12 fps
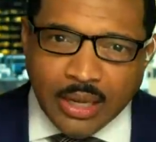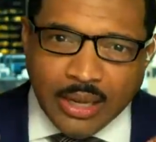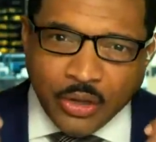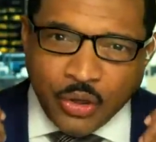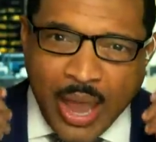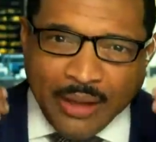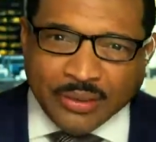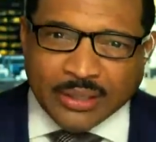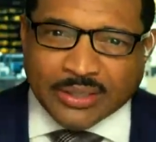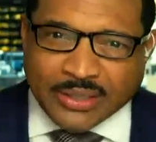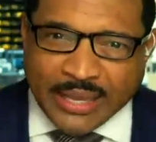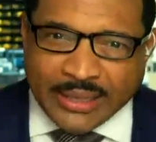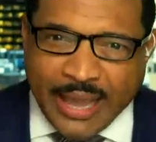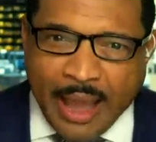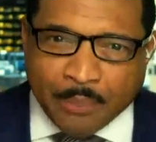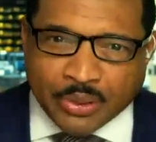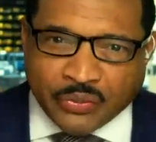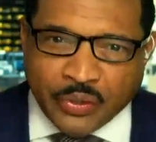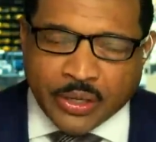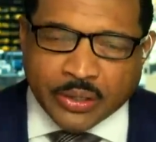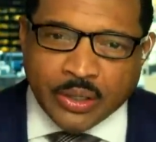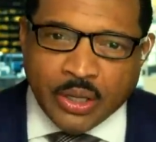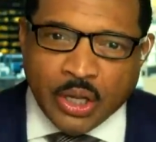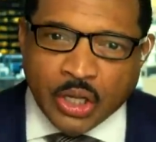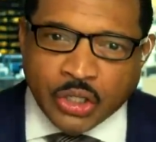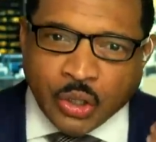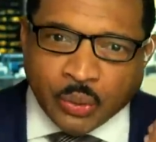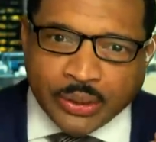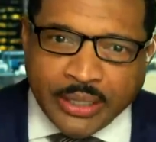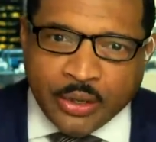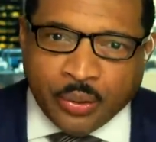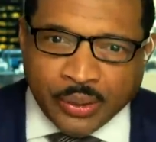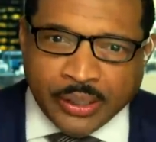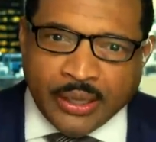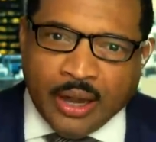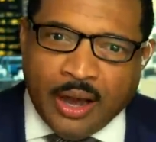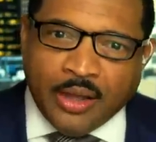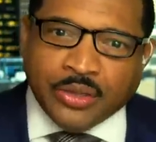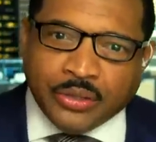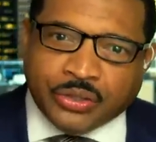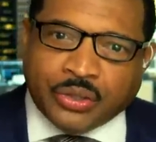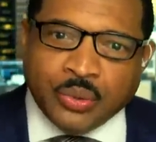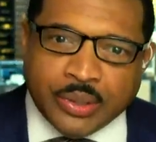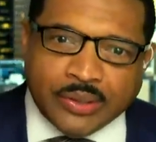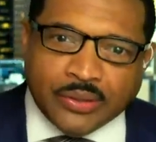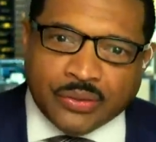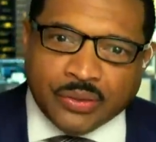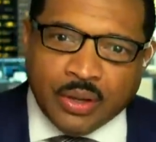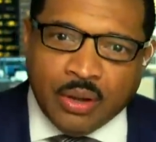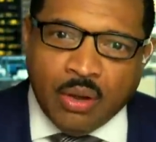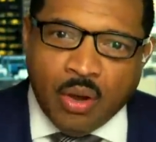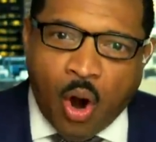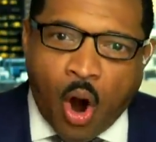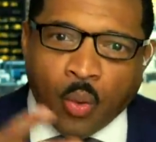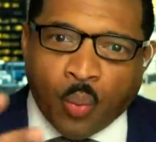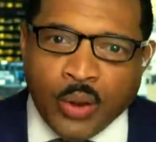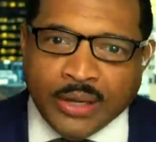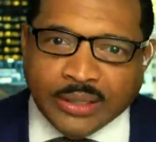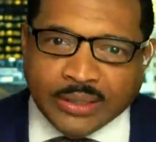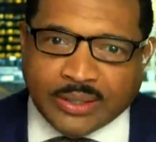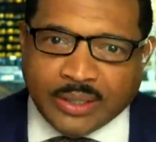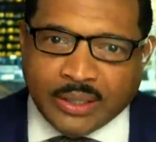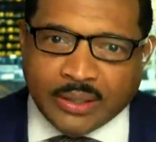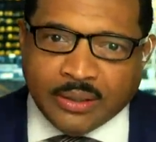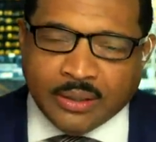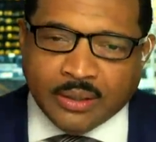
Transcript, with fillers: You have to understand the atmosphere. So literally other students are witnessing